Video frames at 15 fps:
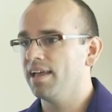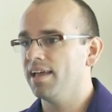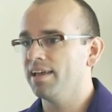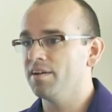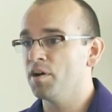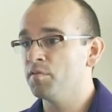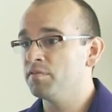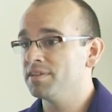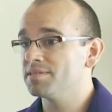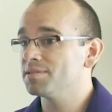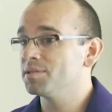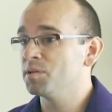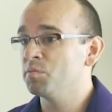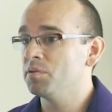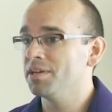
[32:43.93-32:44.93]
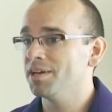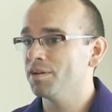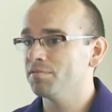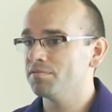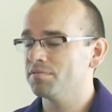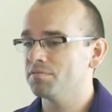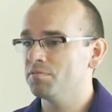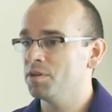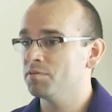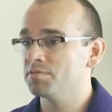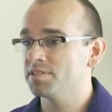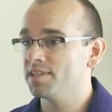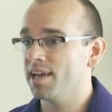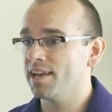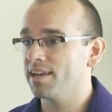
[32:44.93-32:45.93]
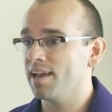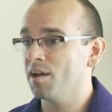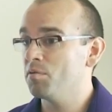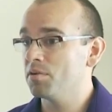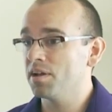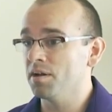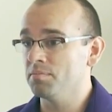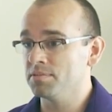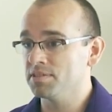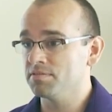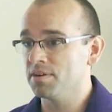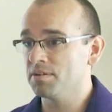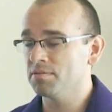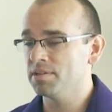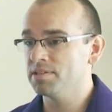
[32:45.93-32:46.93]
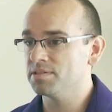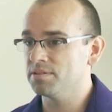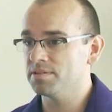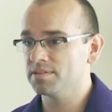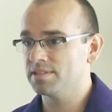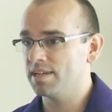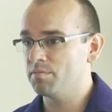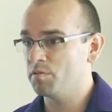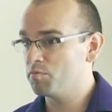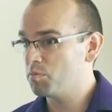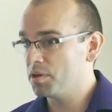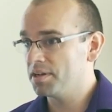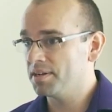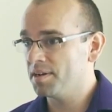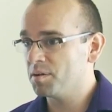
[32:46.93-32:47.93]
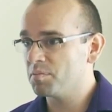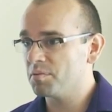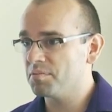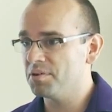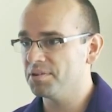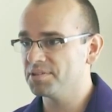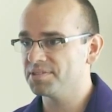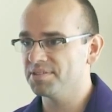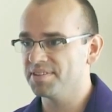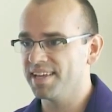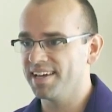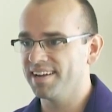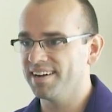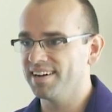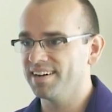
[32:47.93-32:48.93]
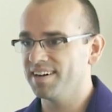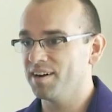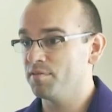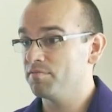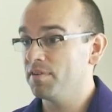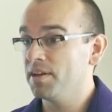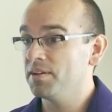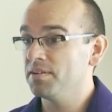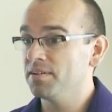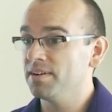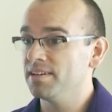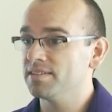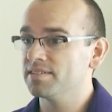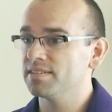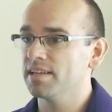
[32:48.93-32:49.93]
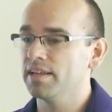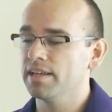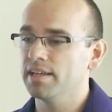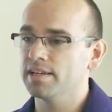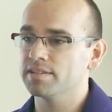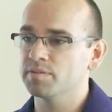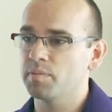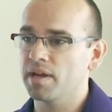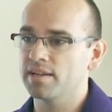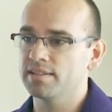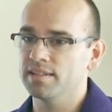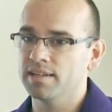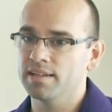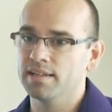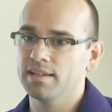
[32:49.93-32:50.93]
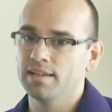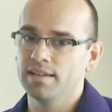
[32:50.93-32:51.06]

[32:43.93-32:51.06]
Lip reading: And obviously we have set outcomes of our research that we've put in our proposal that our funder is expecting.